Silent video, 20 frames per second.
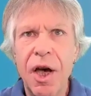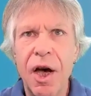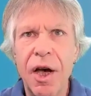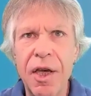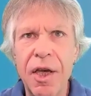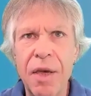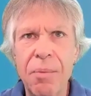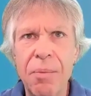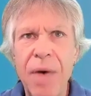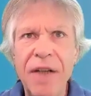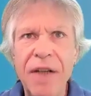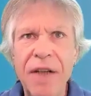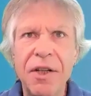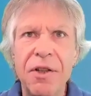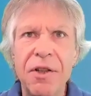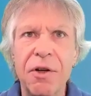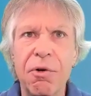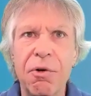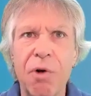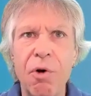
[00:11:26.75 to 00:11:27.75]

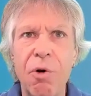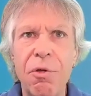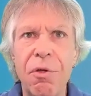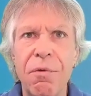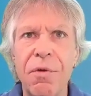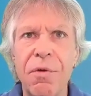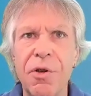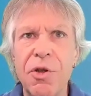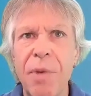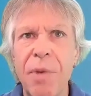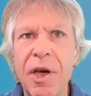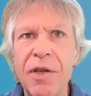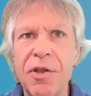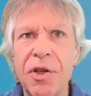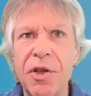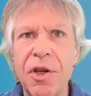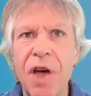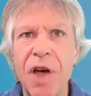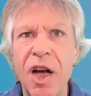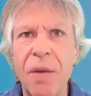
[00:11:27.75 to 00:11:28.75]
impacted the growth of the space
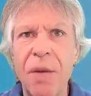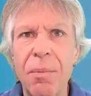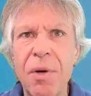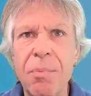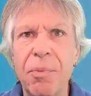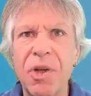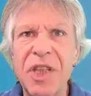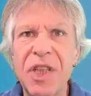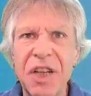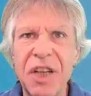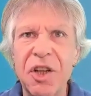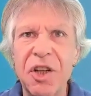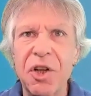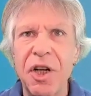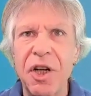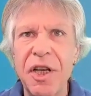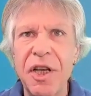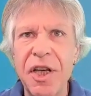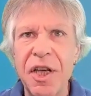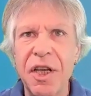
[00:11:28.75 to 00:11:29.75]
economy,
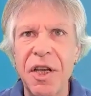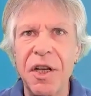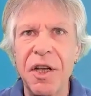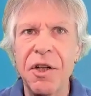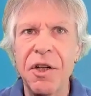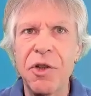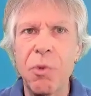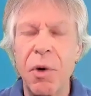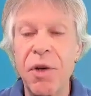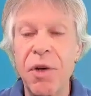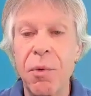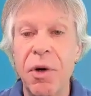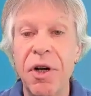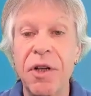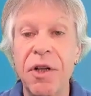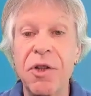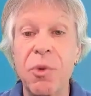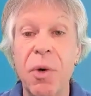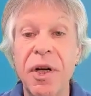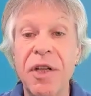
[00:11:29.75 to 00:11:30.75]
particularly in 21
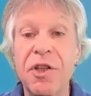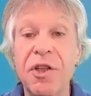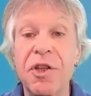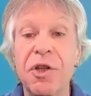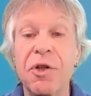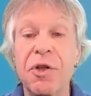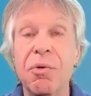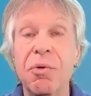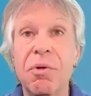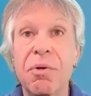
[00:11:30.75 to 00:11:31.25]
and 22.